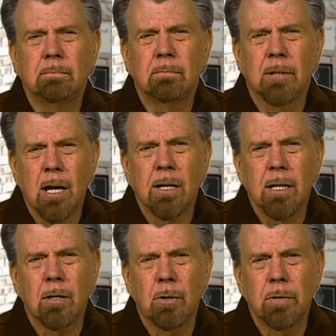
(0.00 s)
lock
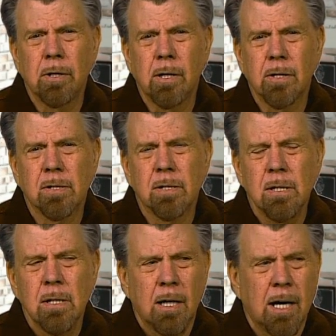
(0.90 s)
in on this.
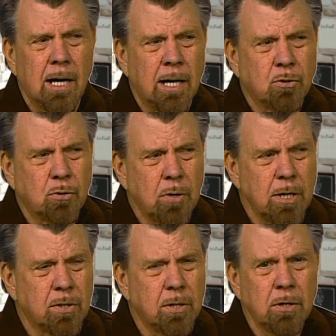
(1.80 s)
I
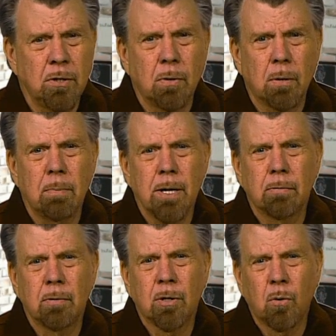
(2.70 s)
trust that you are
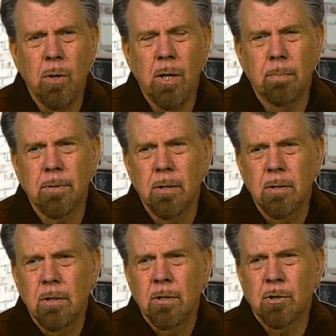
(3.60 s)
better equipped
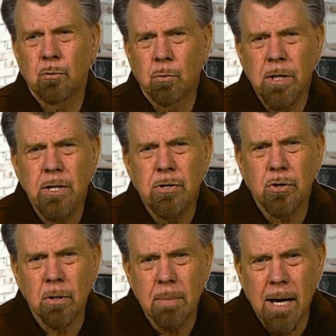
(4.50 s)
to read
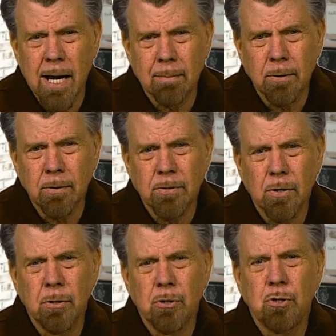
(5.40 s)
your Bible
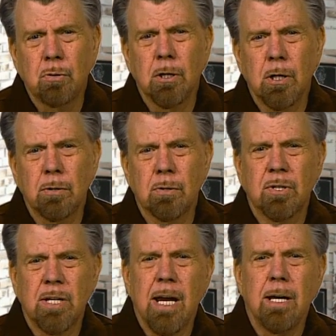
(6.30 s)
so that you can
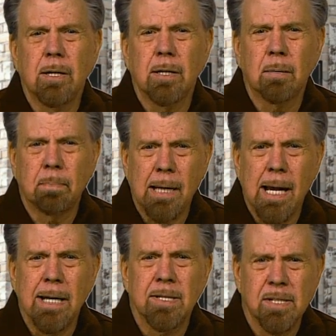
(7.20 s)
understand and
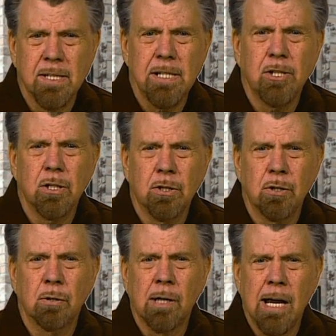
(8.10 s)
apply its teaching to
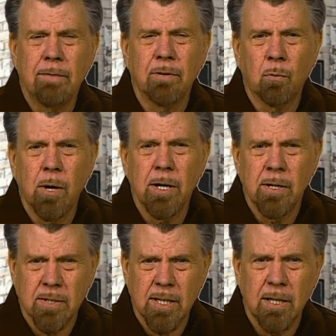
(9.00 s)
your life in a way
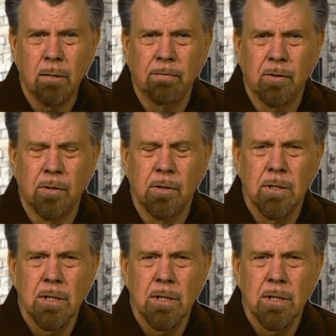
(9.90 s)
that's helpful.